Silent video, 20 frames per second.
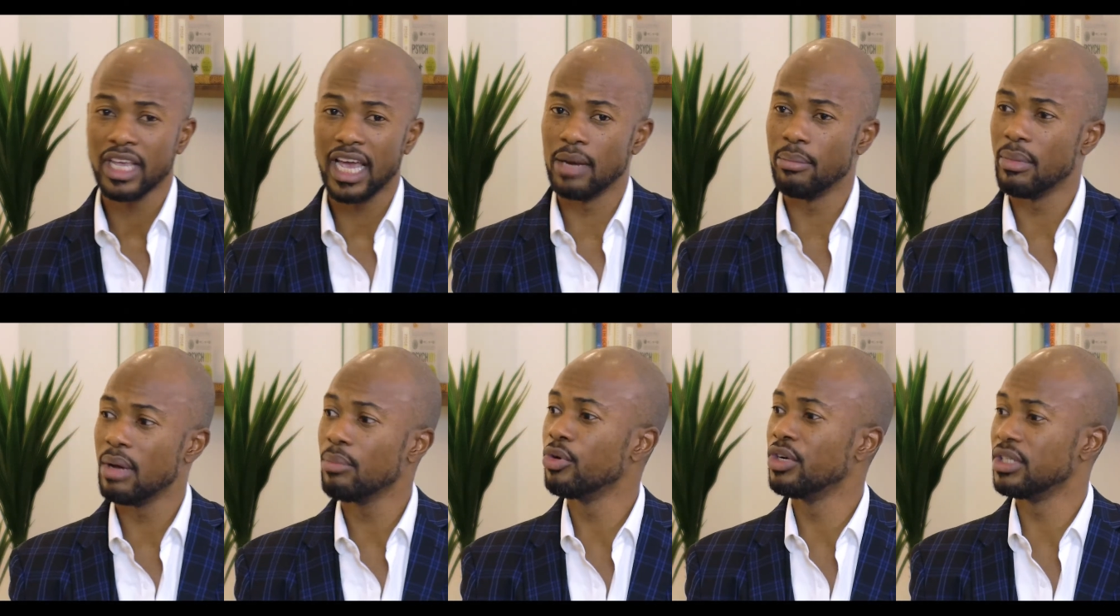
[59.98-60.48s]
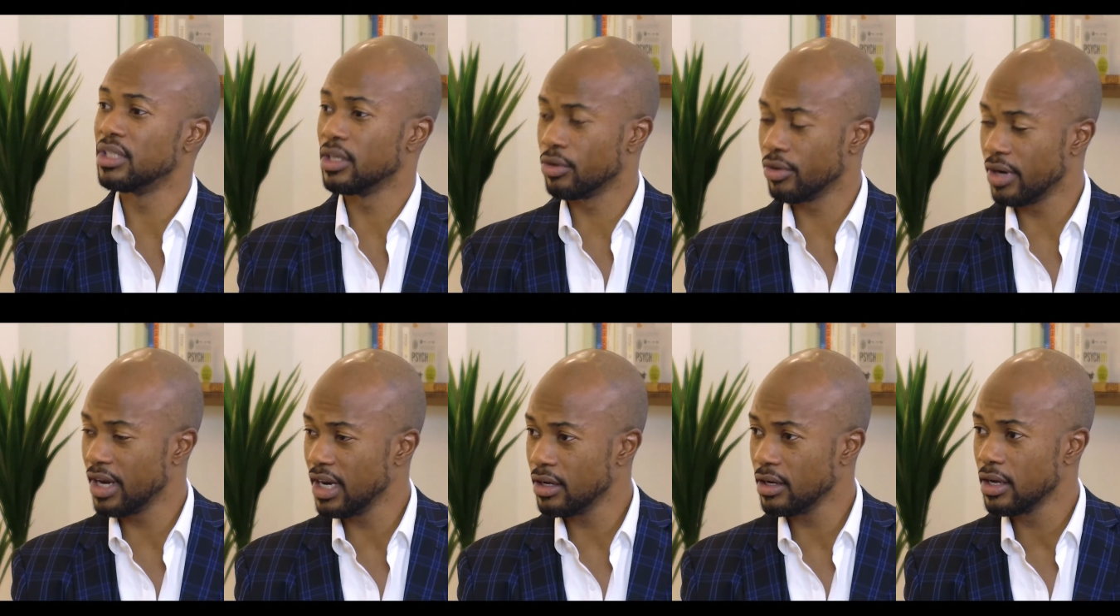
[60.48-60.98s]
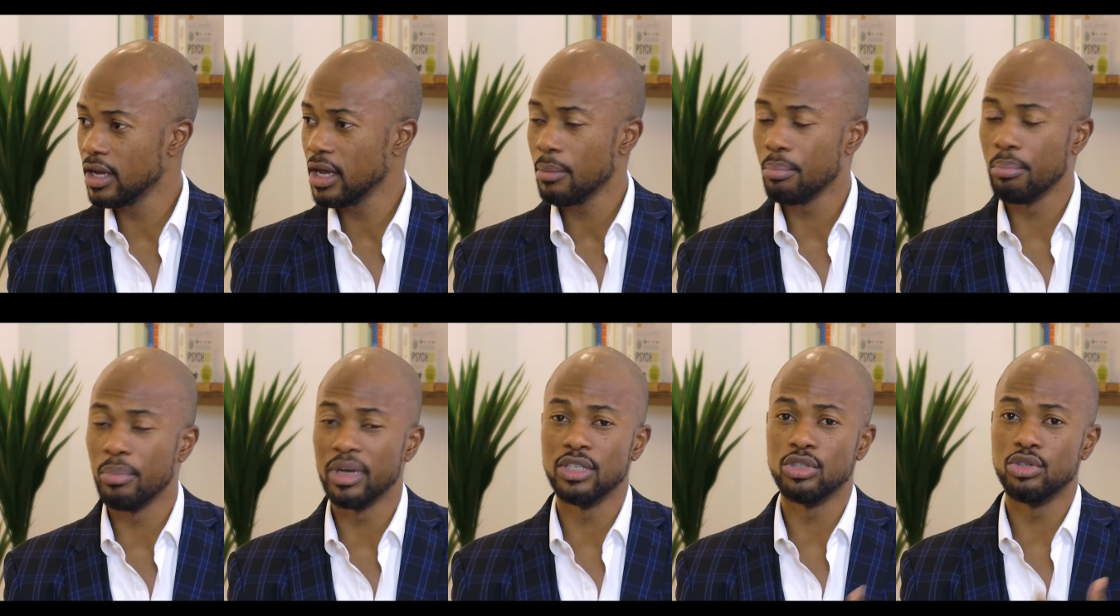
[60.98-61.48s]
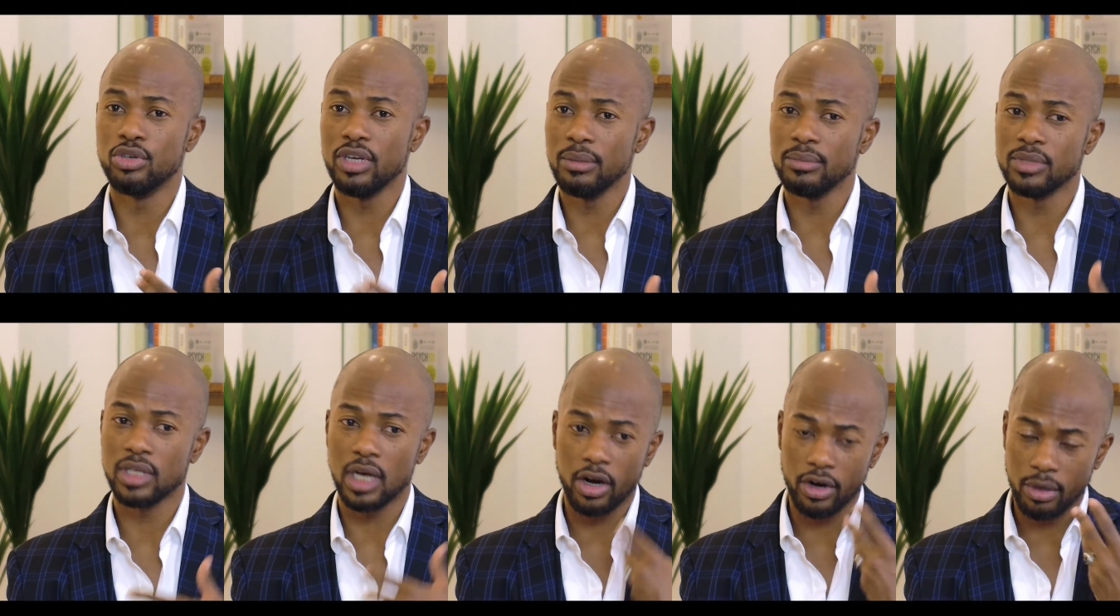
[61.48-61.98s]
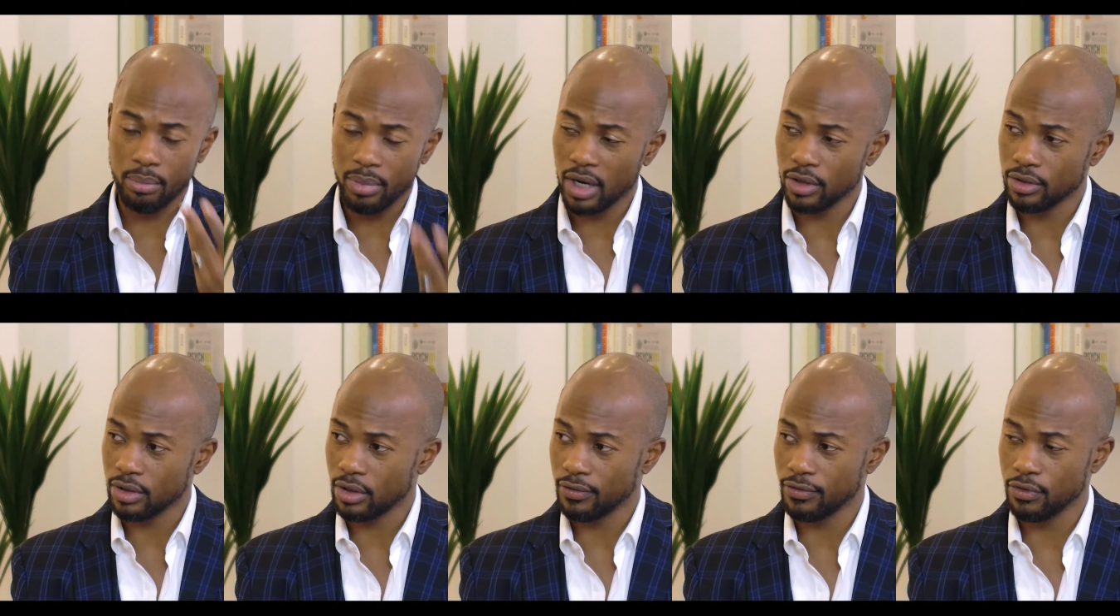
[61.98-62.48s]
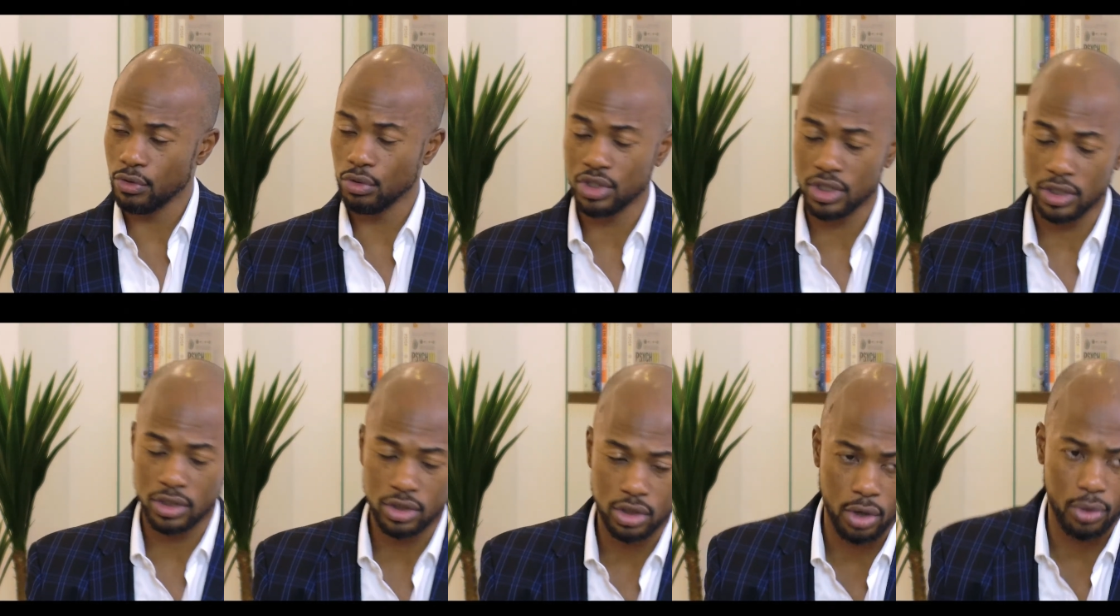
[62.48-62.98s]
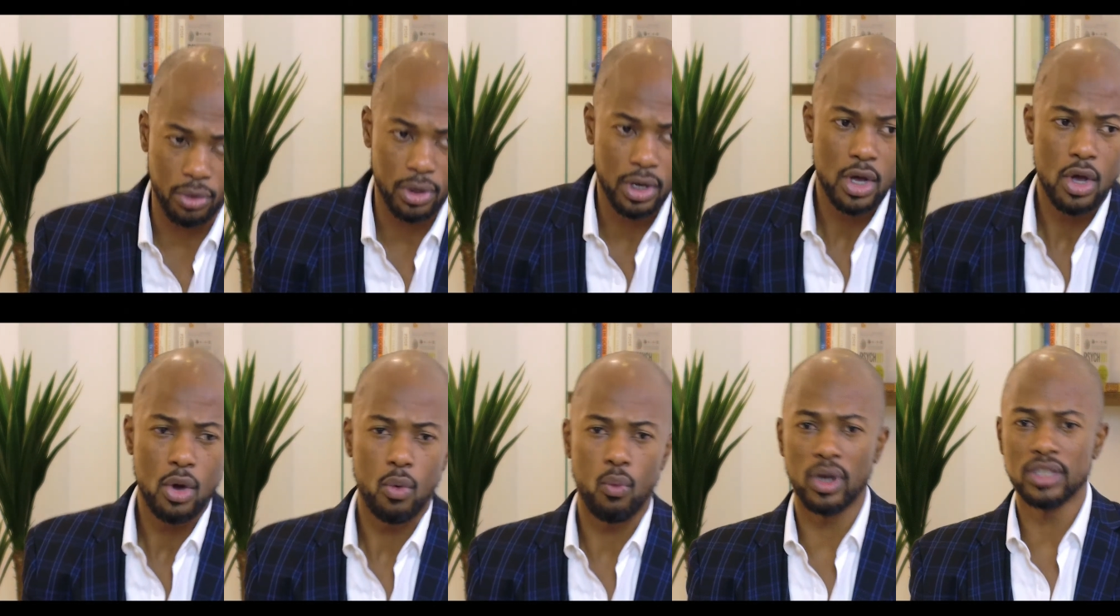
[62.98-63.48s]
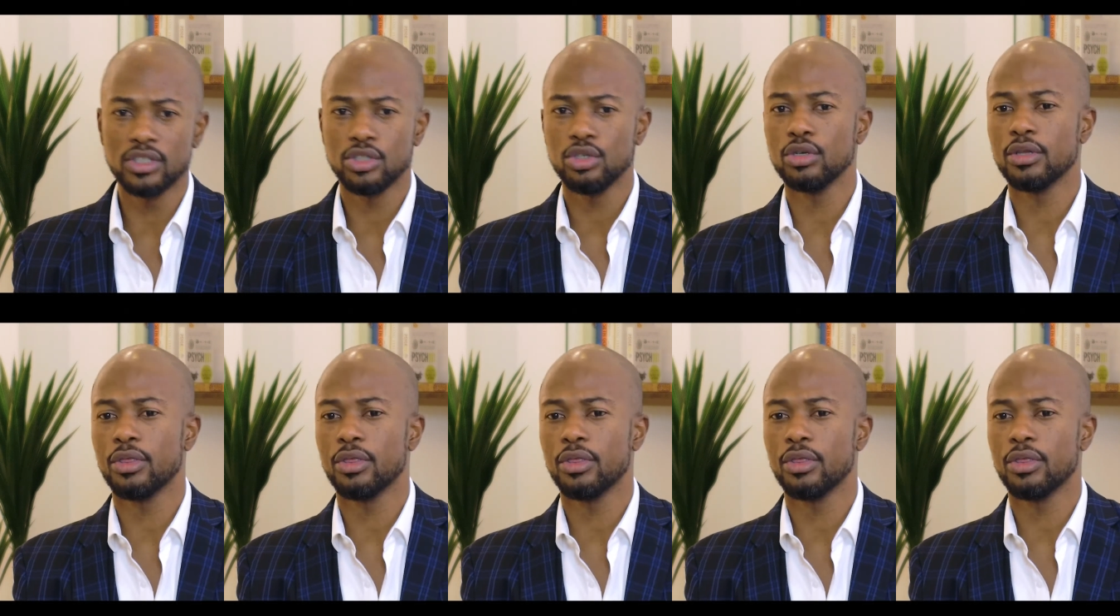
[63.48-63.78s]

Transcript: And memories are great, but dreams are about the future. So once you're